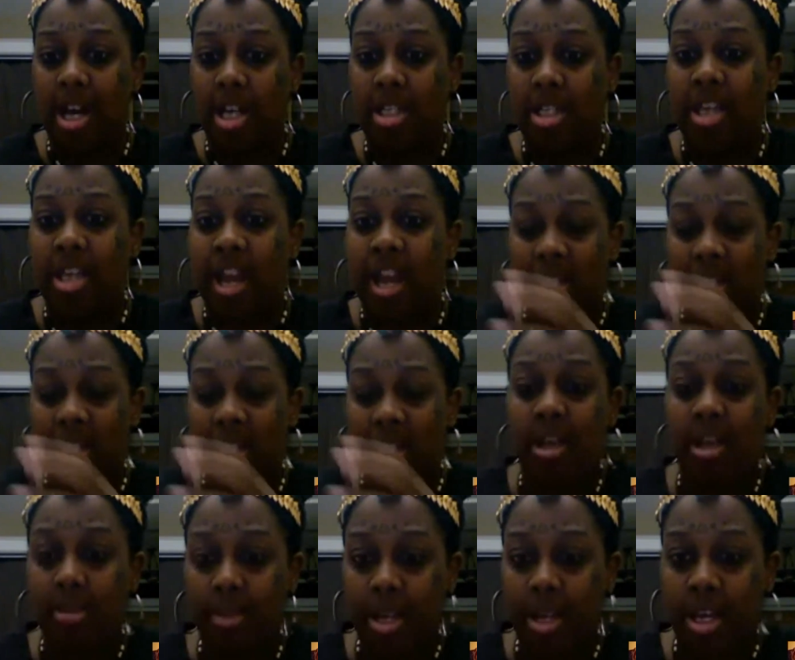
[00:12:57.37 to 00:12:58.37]
that
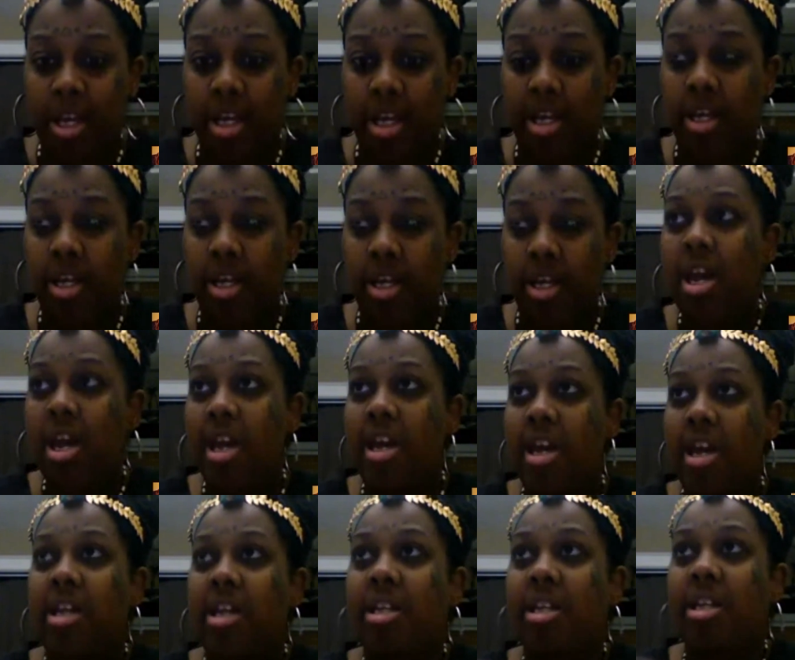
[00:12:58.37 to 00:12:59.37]
sibling
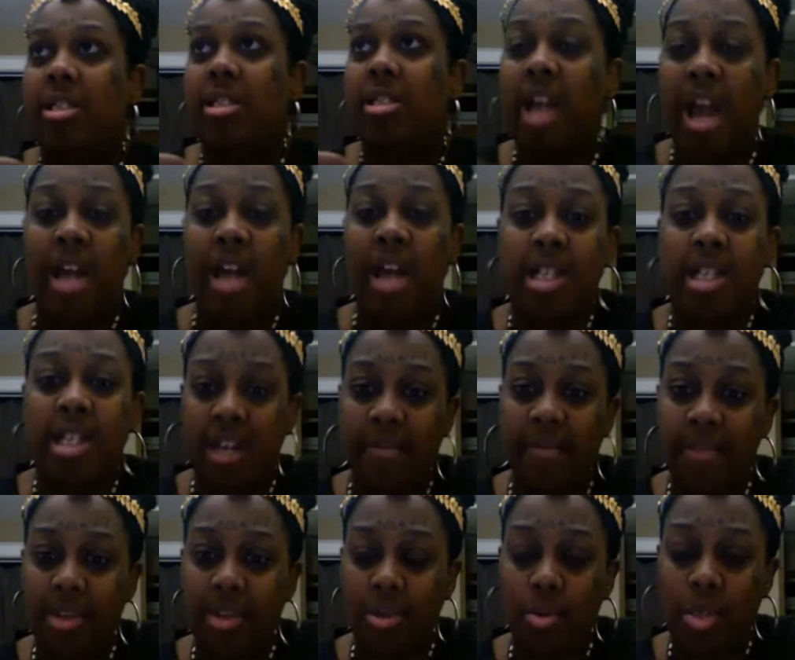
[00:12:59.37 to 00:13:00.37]
is not giving
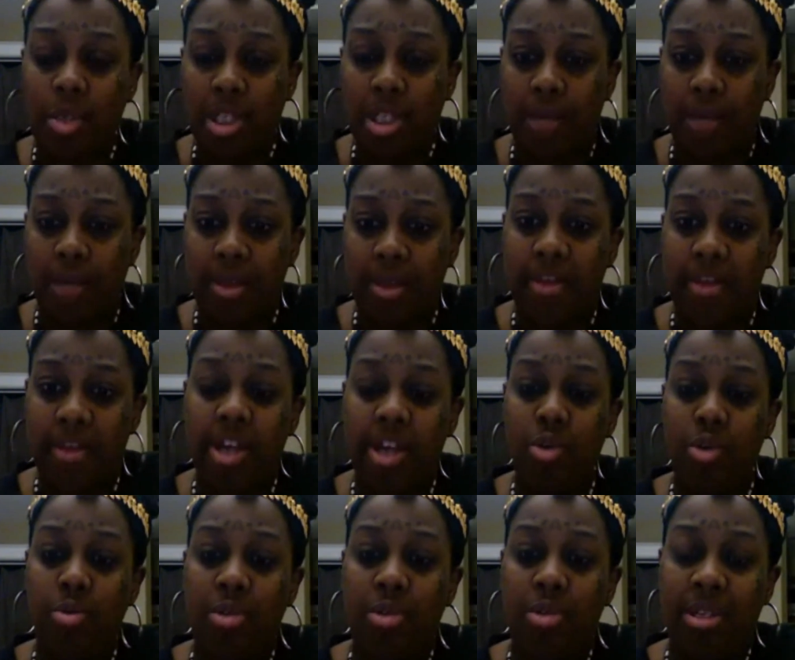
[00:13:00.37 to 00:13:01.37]
you something that you
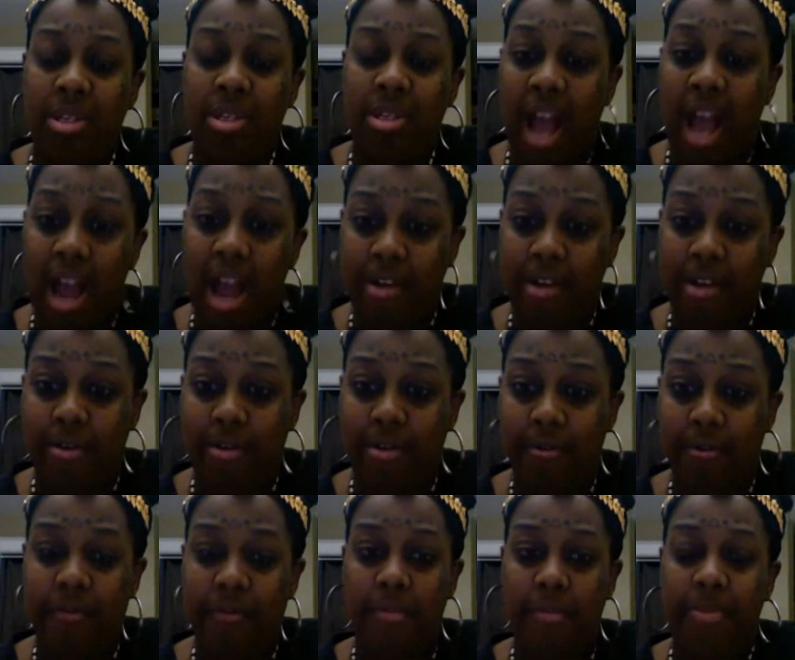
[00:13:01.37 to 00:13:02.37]
desire
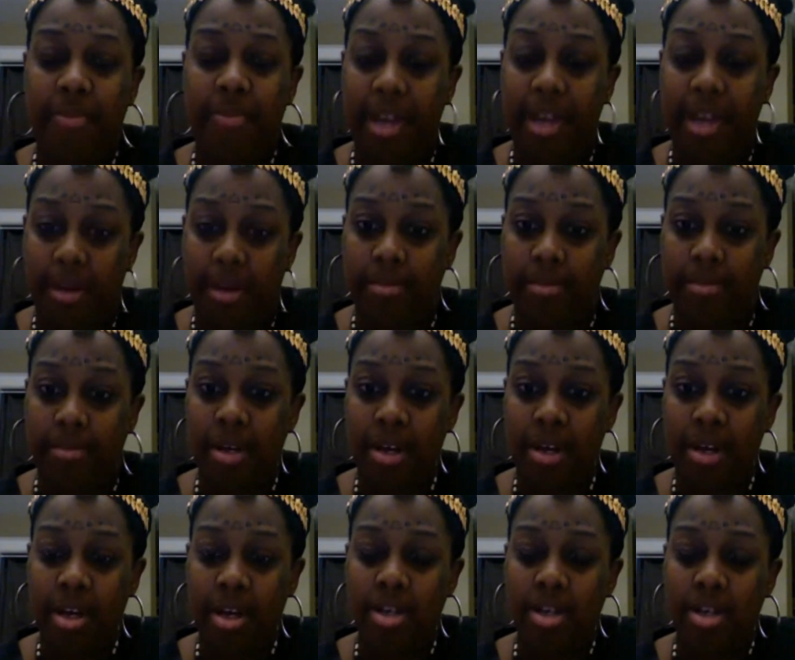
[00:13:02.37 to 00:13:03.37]
from them.
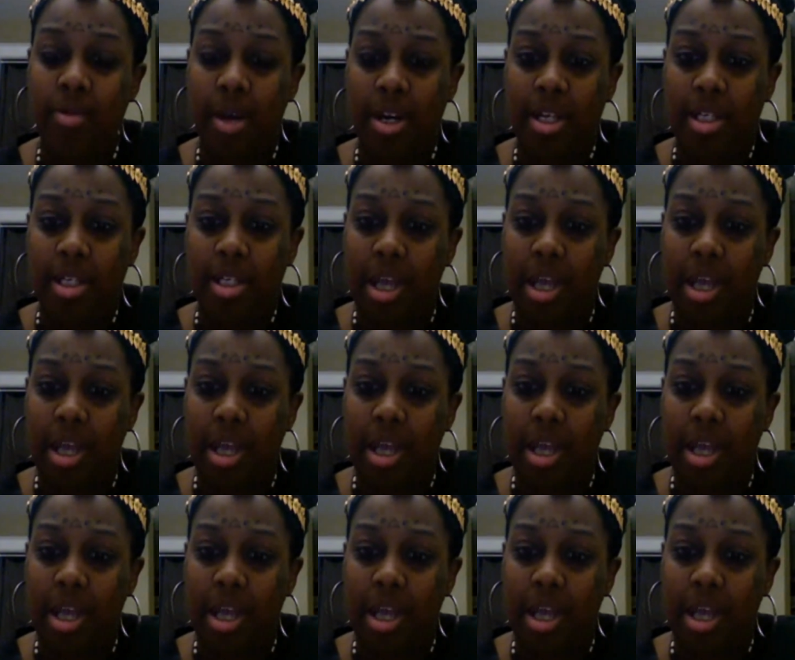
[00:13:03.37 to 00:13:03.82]
I'm